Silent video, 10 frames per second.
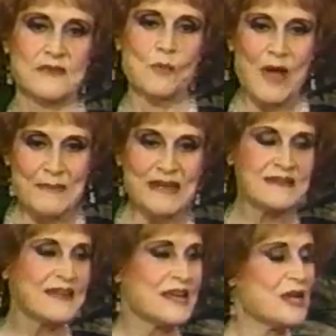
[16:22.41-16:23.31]
Women,
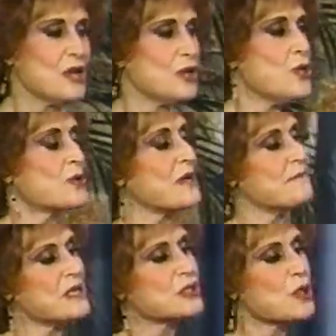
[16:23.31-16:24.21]
you can
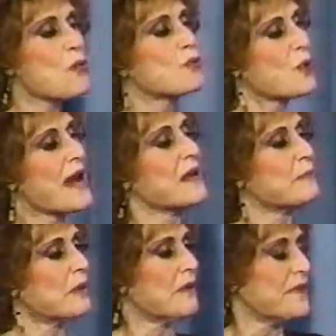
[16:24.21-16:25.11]
be so
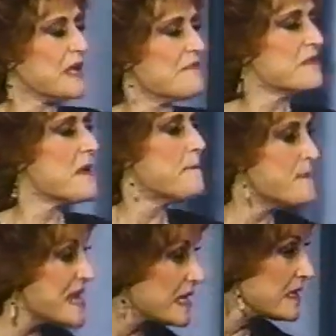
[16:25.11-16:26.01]
credible that even the
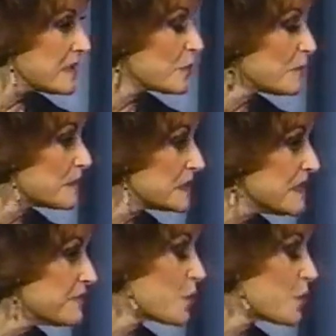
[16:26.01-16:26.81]
men will believe your